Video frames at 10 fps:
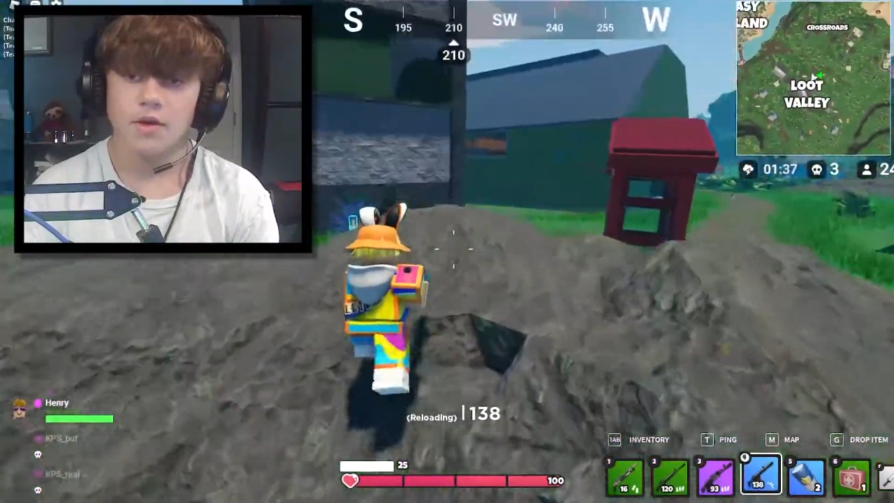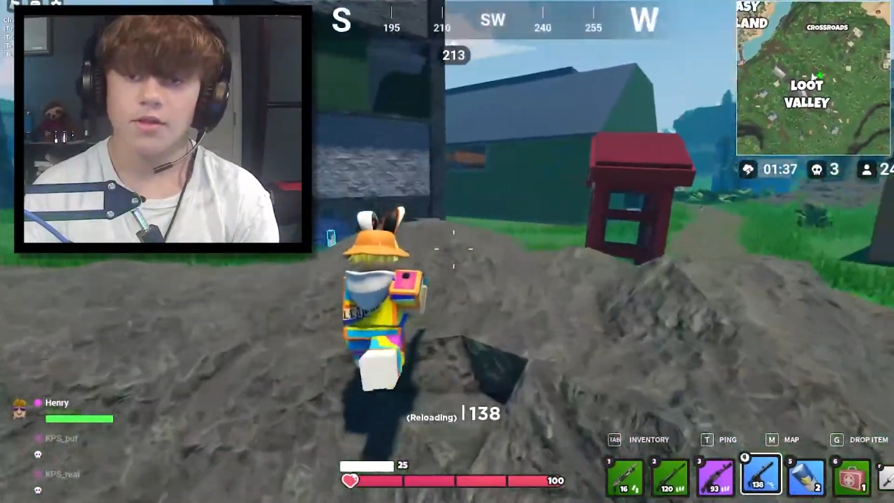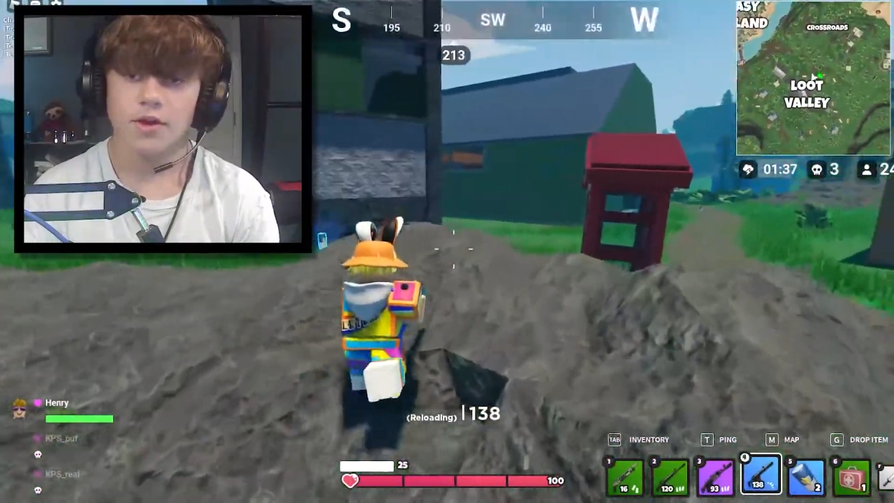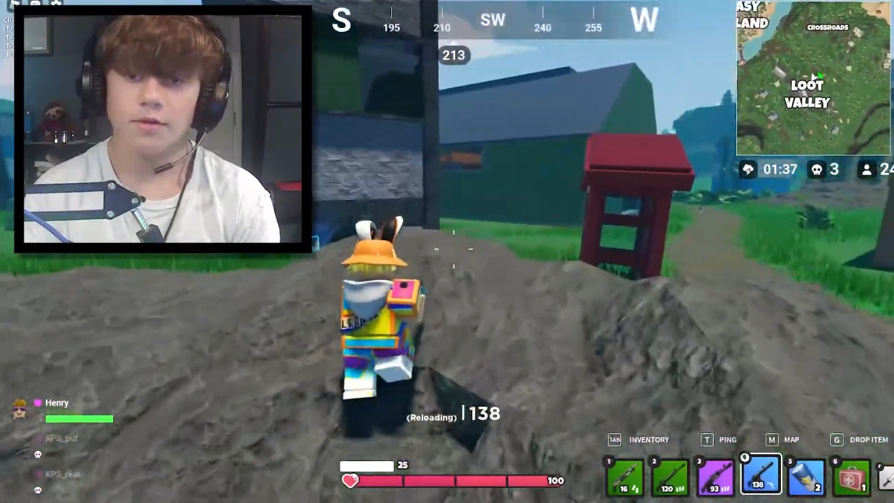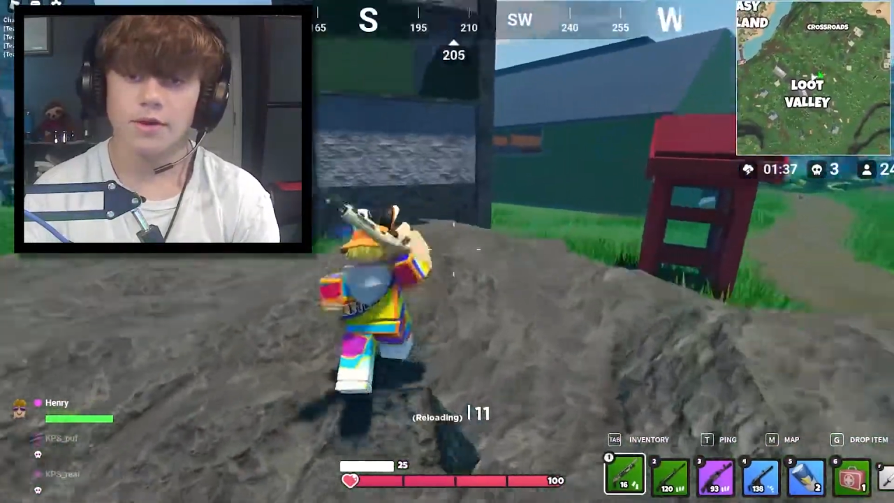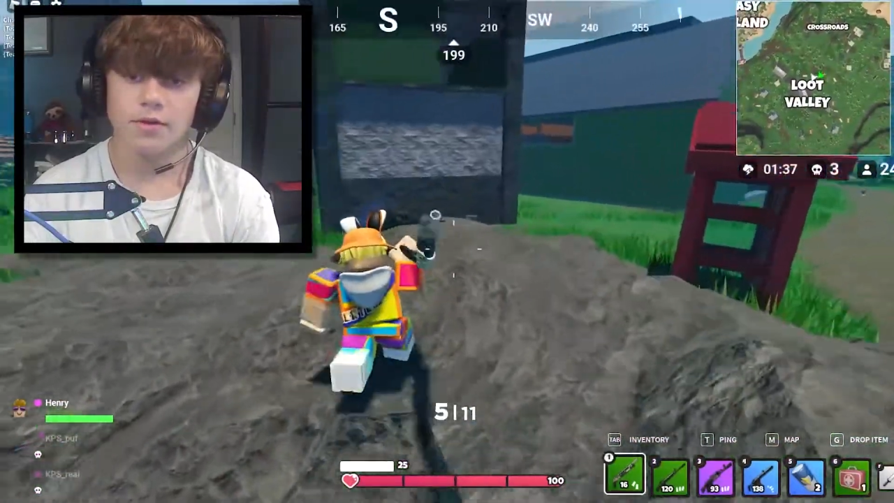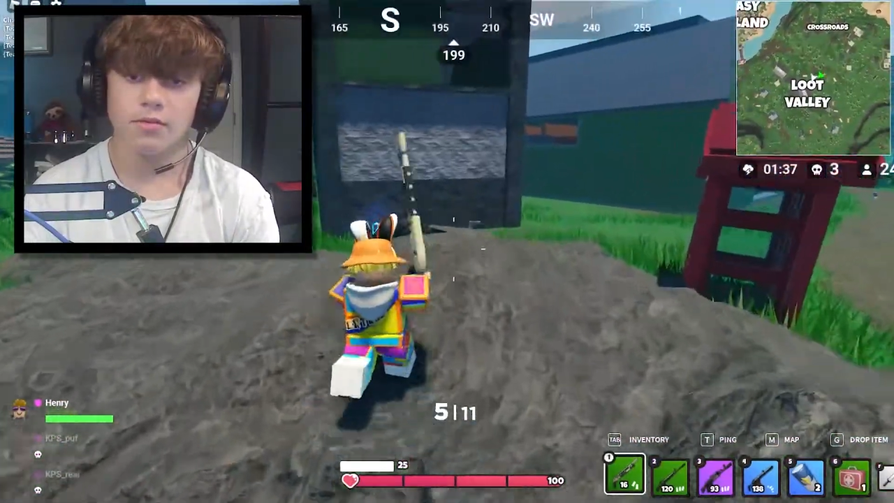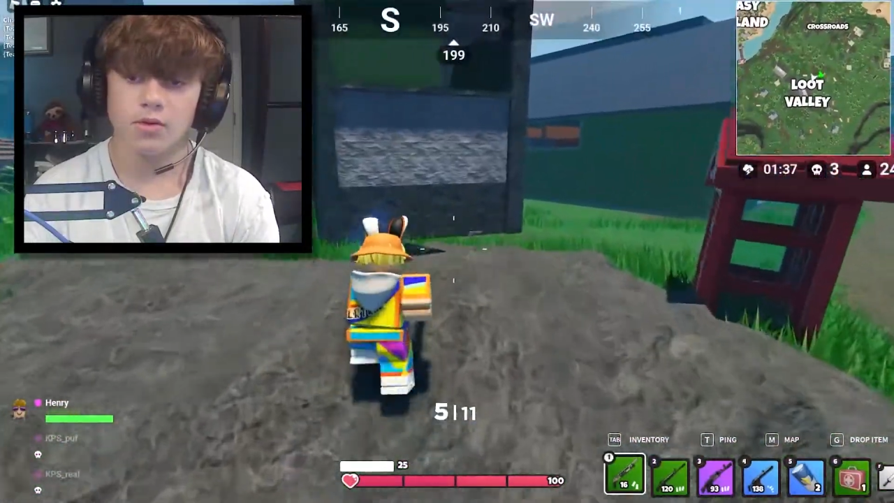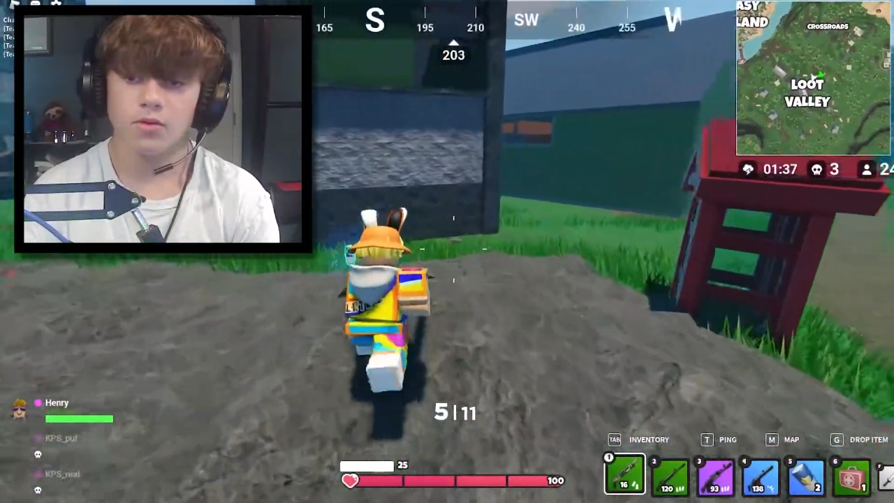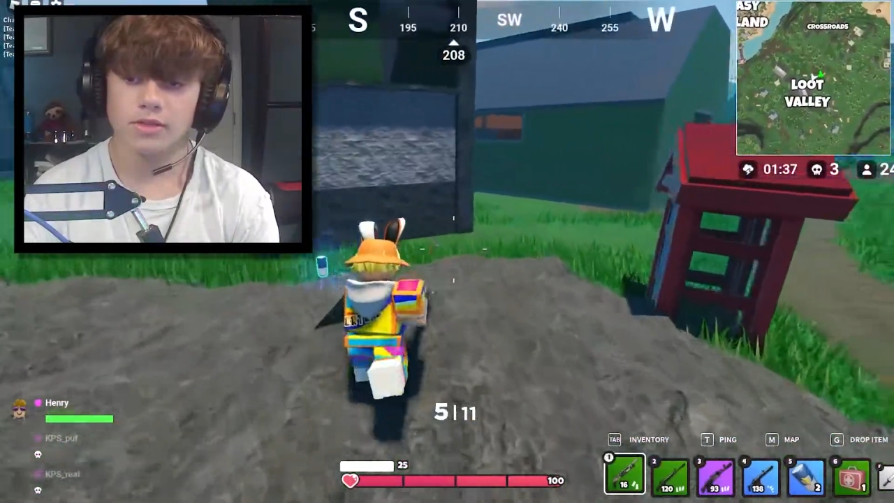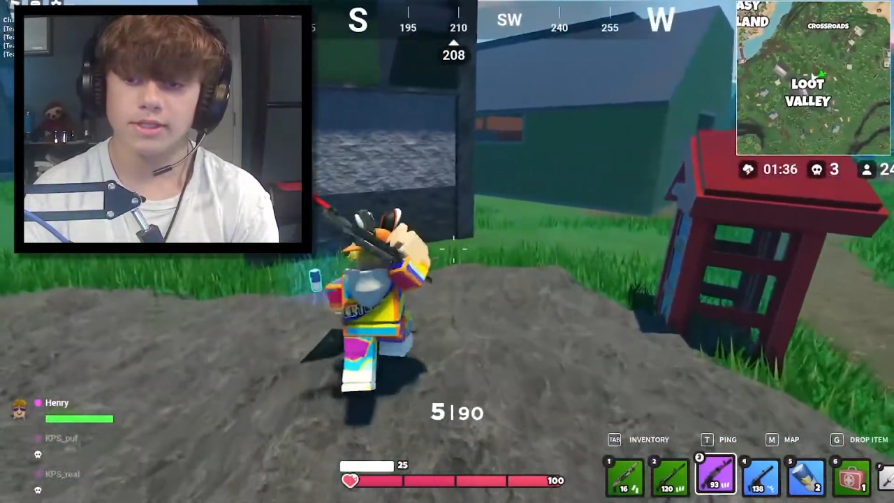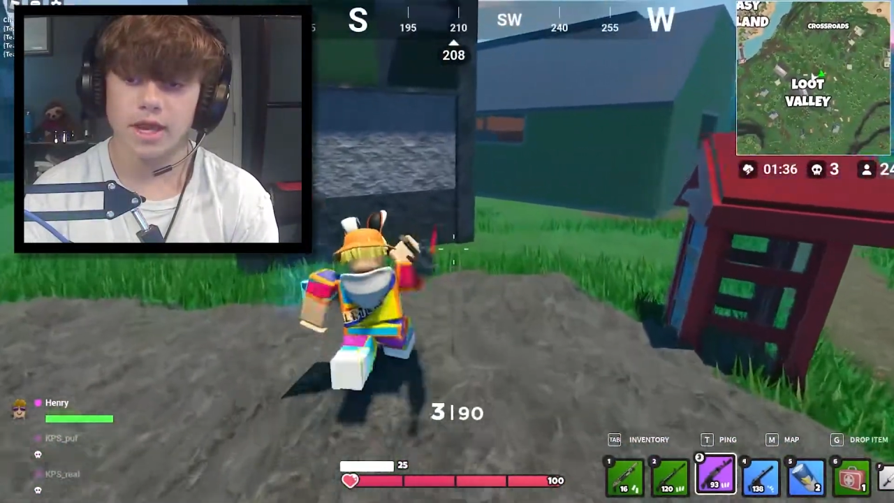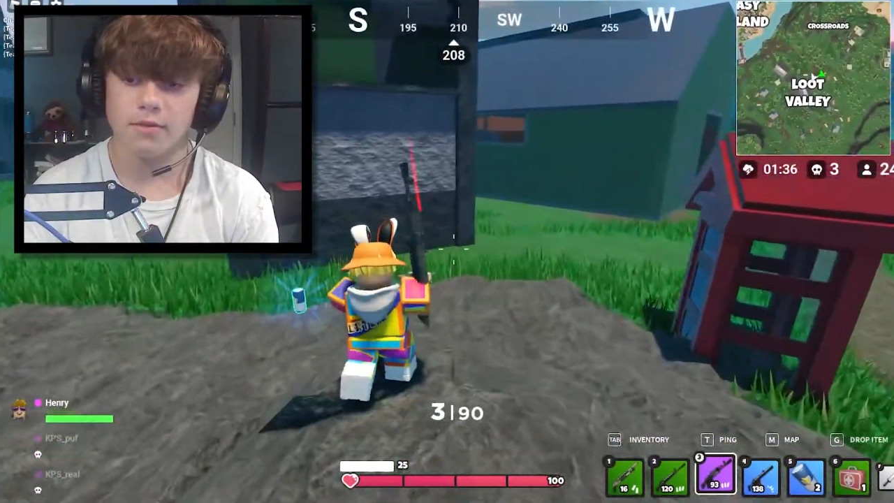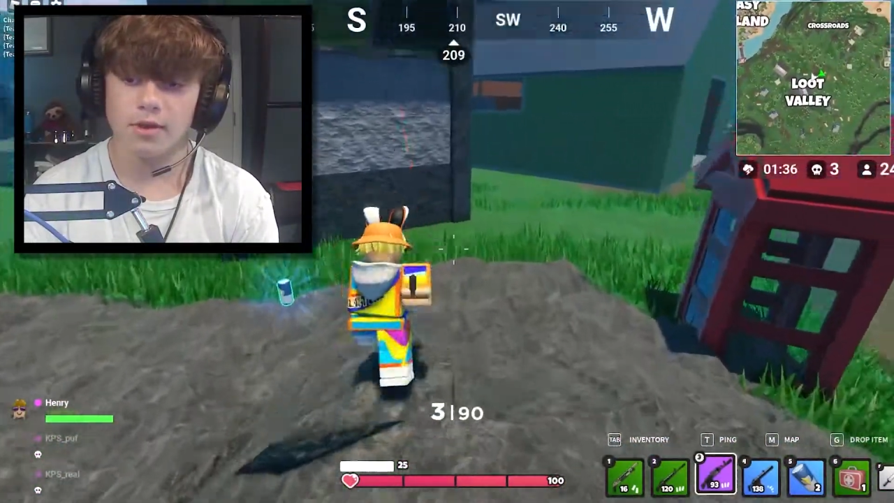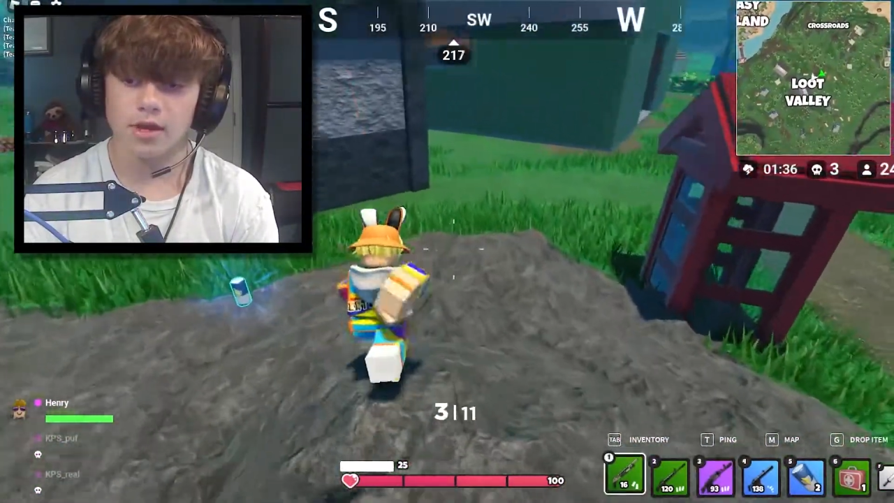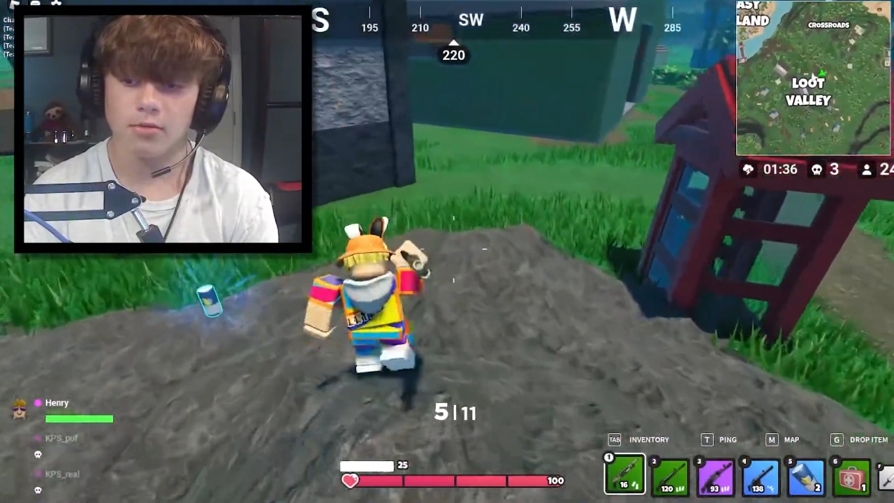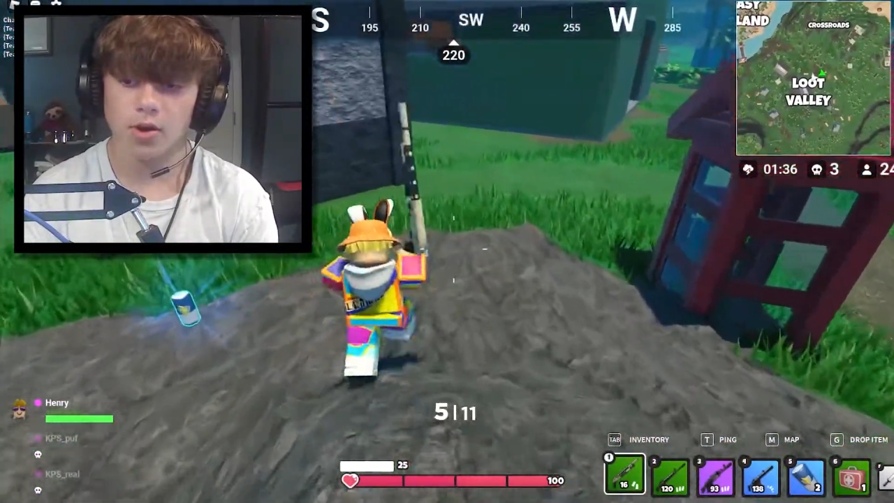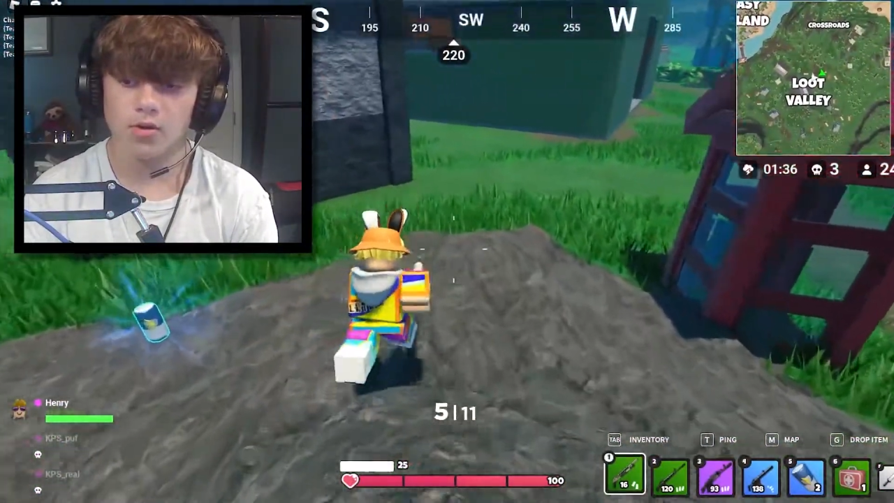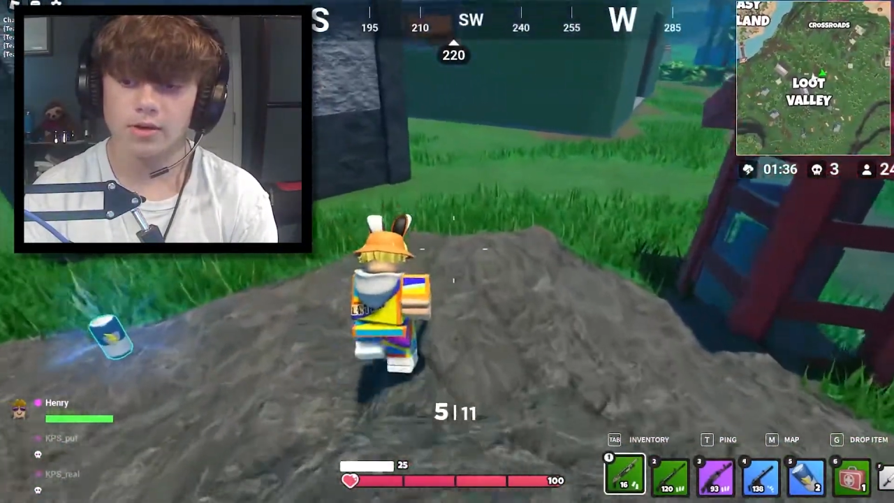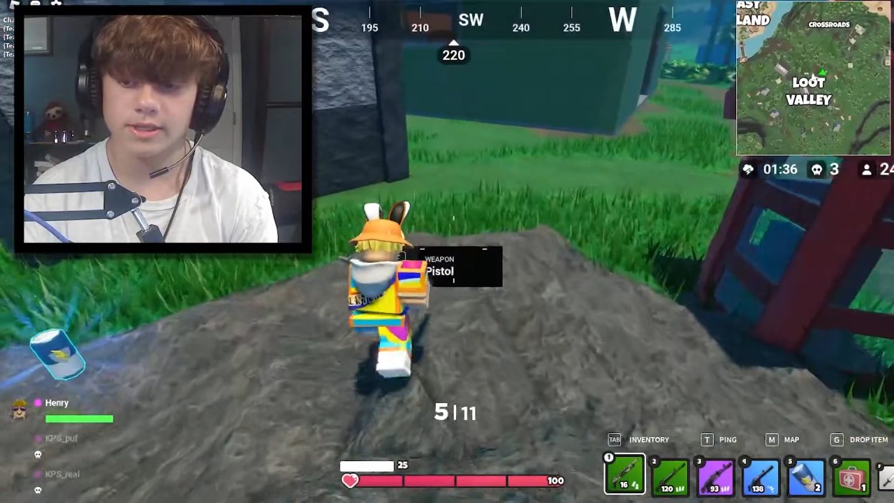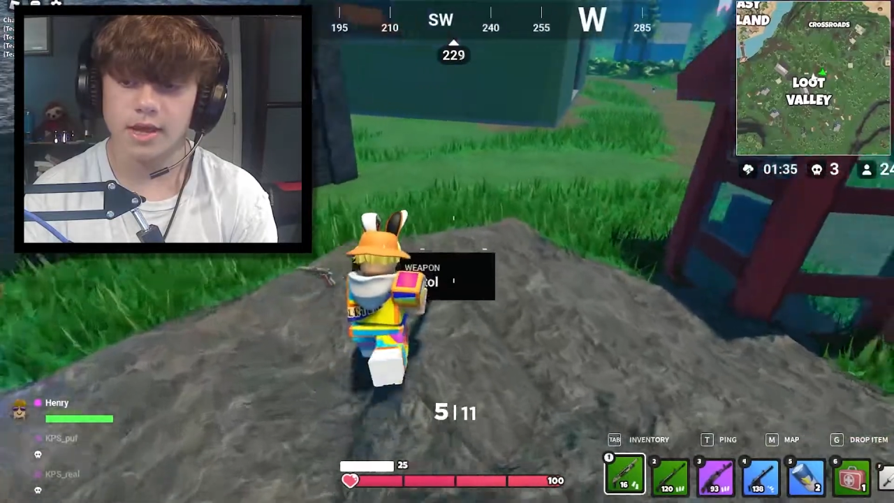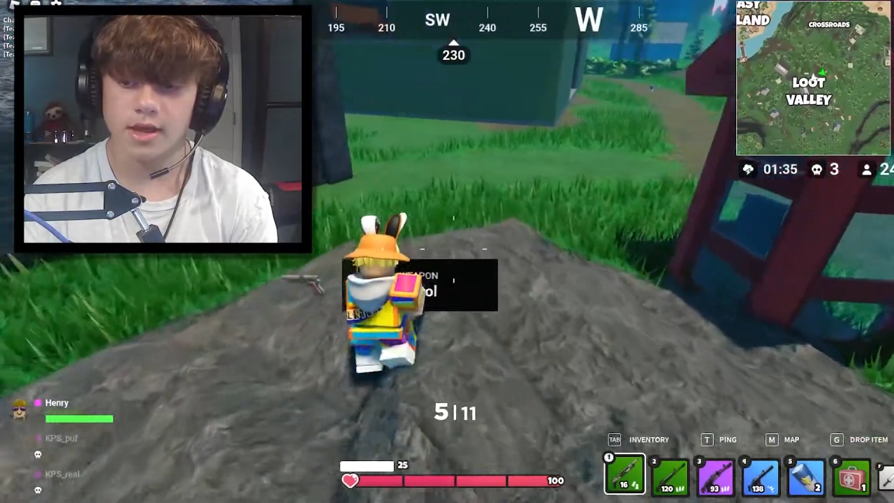There we go, boys. There we go, boys.